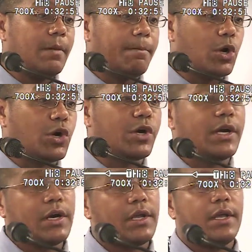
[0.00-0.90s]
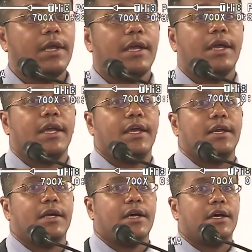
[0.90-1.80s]
Bern,
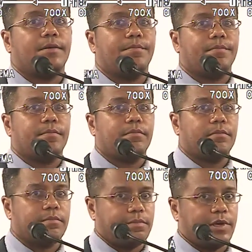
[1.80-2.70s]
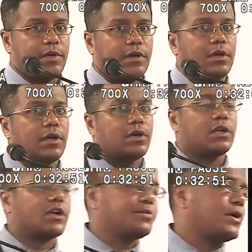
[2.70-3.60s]
and um, good large